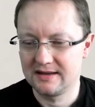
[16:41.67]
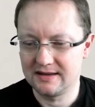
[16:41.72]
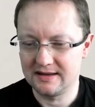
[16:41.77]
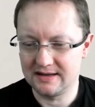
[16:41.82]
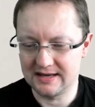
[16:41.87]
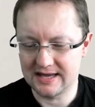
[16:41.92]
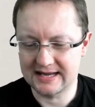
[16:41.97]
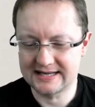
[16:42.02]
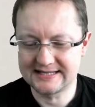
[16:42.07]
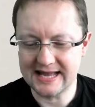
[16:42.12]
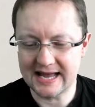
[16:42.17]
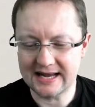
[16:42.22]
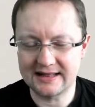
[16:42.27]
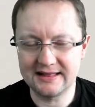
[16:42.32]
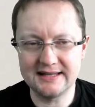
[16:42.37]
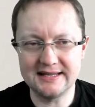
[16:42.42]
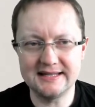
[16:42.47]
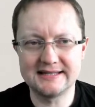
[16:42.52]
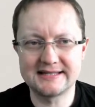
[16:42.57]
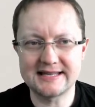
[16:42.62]

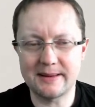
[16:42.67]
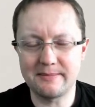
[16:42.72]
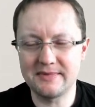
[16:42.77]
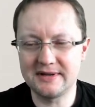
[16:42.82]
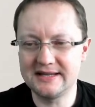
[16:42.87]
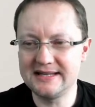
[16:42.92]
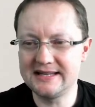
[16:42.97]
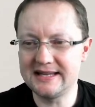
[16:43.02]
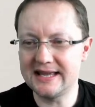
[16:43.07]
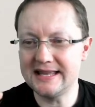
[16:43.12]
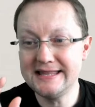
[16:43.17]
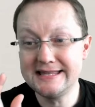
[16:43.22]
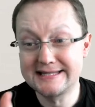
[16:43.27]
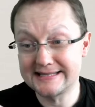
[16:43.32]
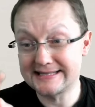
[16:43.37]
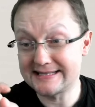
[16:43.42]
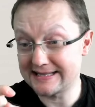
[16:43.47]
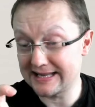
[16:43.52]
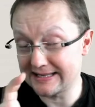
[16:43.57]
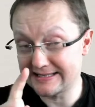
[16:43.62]
exactly in
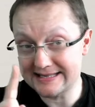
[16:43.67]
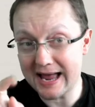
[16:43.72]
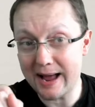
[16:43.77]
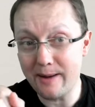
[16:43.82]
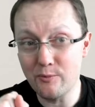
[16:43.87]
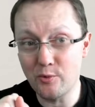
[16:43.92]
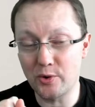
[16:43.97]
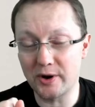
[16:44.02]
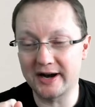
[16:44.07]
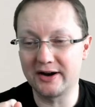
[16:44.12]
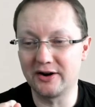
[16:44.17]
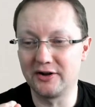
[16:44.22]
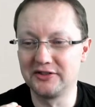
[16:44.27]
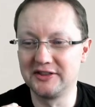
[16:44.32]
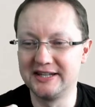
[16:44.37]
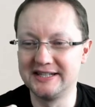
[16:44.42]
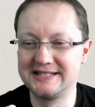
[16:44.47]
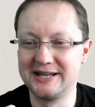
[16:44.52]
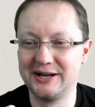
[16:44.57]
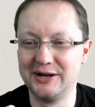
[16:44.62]
somewhere on
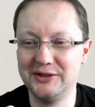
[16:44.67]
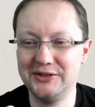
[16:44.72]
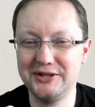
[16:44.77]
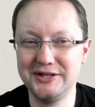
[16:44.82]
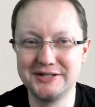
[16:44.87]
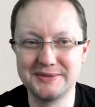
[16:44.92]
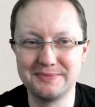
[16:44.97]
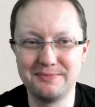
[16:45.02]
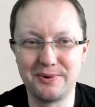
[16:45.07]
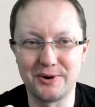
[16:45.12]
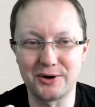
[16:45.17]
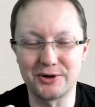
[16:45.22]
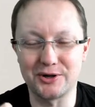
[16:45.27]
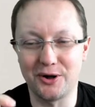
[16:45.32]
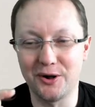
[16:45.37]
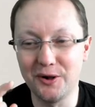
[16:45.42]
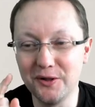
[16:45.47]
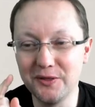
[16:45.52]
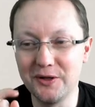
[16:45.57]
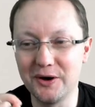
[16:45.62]
this board.
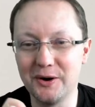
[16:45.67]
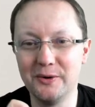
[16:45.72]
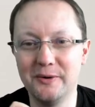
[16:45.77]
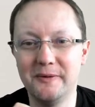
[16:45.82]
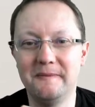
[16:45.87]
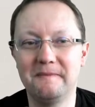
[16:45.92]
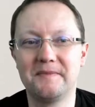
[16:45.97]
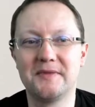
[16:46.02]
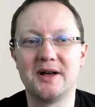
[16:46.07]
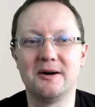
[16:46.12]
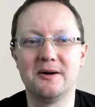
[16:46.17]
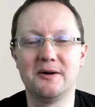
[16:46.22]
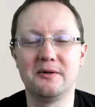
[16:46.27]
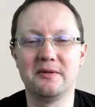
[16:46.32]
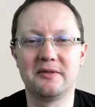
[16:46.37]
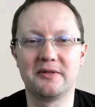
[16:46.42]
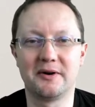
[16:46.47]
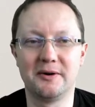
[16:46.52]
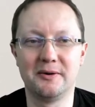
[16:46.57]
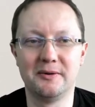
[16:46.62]
Although
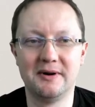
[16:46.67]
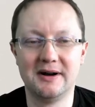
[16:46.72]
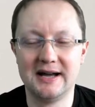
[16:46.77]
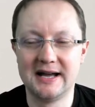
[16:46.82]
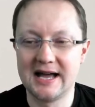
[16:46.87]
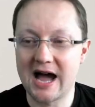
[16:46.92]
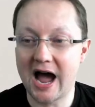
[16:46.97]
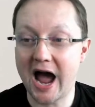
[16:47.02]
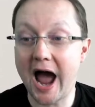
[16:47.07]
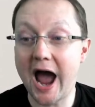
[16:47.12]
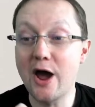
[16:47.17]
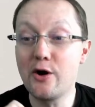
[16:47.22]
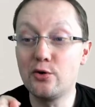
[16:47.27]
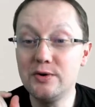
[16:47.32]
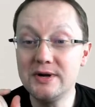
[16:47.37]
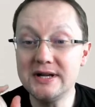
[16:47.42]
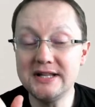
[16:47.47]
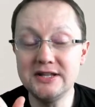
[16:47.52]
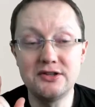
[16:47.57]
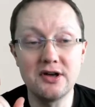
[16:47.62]
I
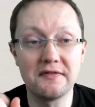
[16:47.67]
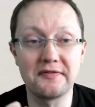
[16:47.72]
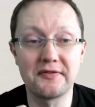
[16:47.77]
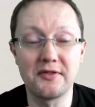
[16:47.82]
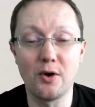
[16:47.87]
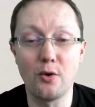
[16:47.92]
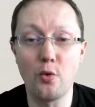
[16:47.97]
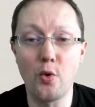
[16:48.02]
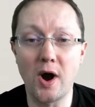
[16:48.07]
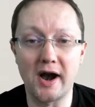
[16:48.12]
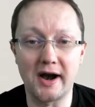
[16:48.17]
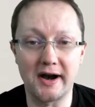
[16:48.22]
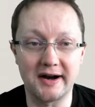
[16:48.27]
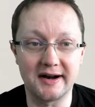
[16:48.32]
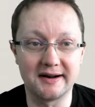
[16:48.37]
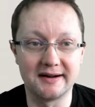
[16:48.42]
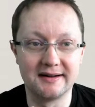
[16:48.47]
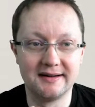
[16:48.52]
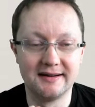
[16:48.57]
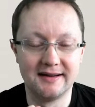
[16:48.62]
really don't know
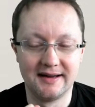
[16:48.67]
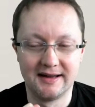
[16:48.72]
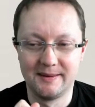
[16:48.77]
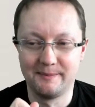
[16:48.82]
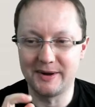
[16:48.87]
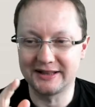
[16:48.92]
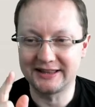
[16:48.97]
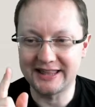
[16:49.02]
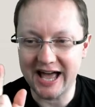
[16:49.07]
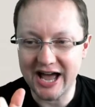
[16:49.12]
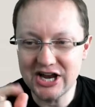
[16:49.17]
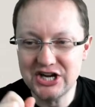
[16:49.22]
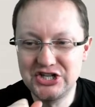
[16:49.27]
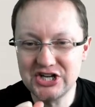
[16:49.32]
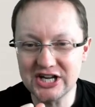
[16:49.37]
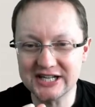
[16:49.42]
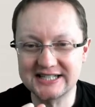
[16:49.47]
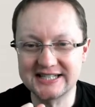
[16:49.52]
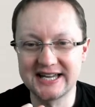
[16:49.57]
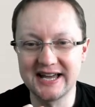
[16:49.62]
where, but I
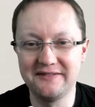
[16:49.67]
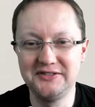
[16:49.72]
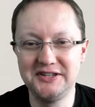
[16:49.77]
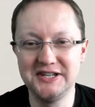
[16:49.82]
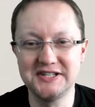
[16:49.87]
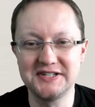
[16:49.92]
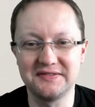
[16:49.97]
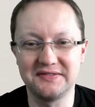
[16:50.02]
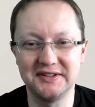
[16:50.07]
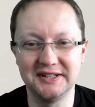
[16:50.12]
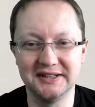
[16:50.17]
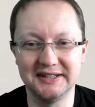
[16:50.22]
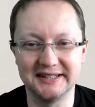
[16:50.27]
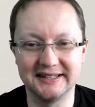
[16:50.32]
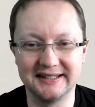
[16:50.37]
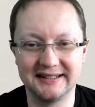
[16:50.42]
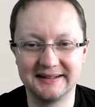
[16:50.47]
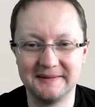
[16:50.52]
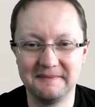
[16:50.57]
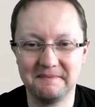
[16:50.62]
just have this
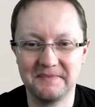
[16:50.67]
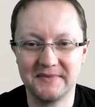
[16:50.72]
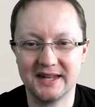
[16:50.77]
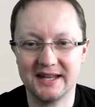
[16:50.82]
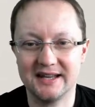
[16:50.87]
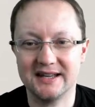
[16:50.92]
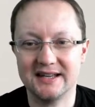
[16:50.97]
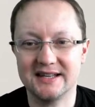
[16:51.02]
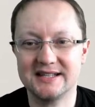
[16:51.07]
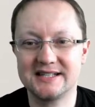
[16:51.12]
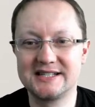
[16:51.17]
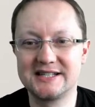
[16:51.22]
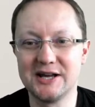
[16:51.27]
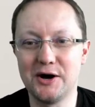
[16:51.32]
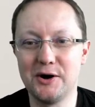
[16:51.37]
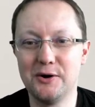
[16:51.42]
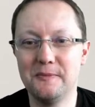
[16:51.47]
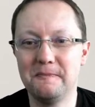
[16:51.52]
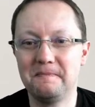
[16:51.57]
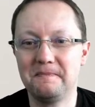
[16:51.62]
feeling.
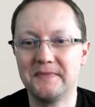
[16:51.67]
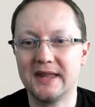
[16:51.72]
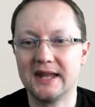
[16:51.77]
So.